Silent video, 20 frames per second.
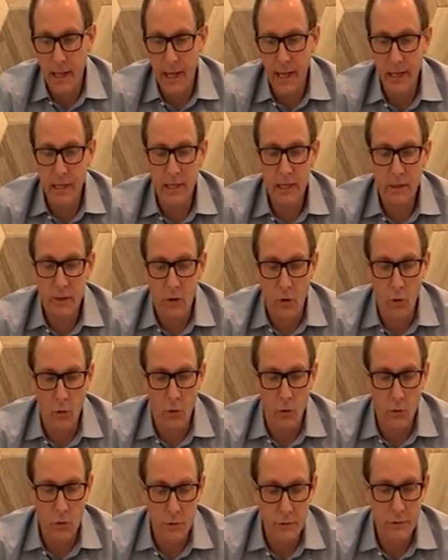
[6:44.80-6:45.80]
any
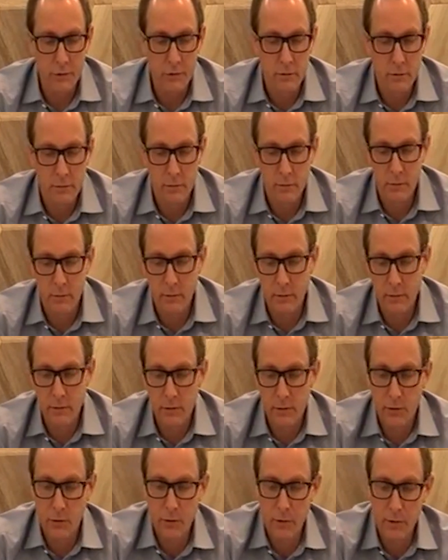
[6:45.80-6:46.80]
cold
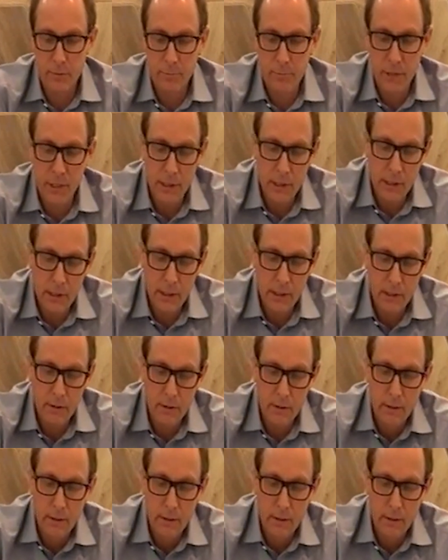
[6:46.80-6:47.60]
could be